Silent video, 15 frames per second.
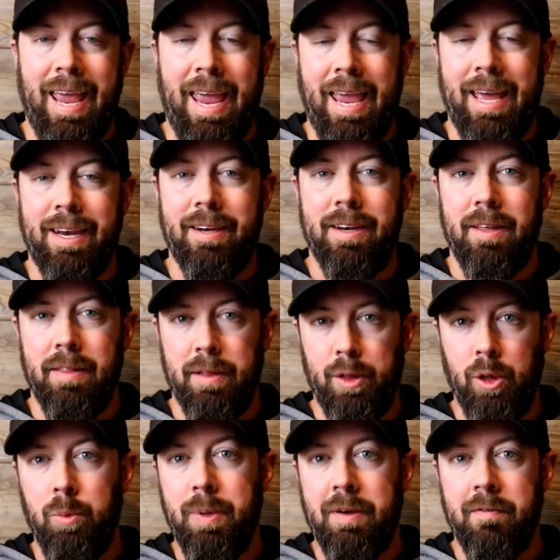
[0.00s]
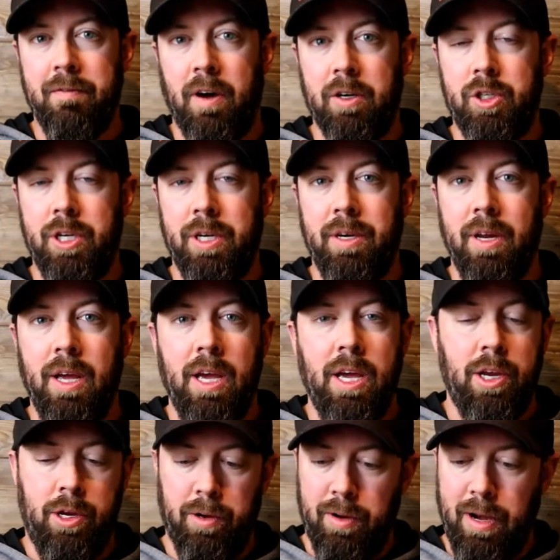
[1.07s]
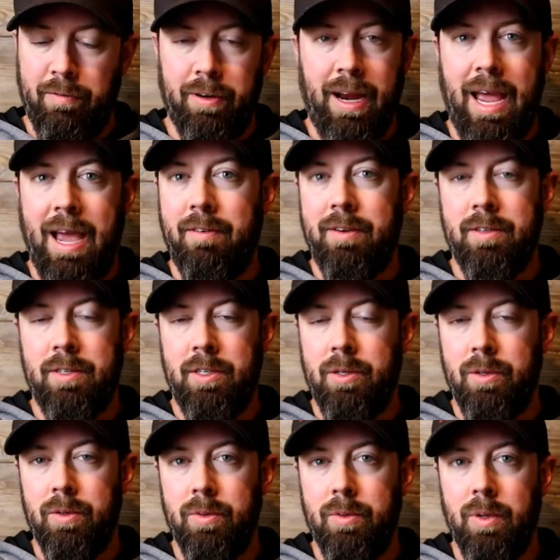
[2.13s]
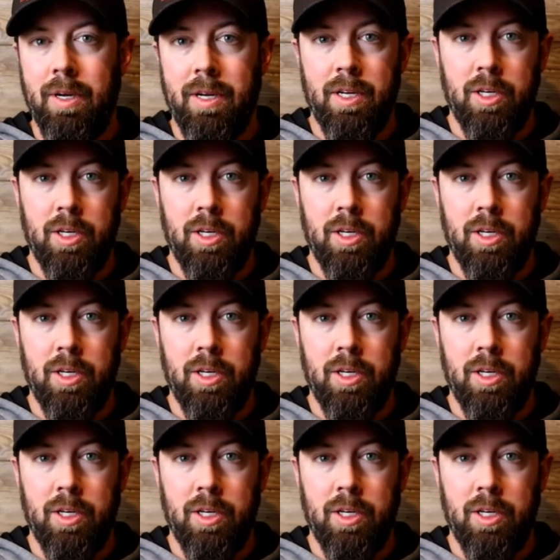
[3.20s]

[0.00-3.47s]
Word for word: and the looping function you're never having to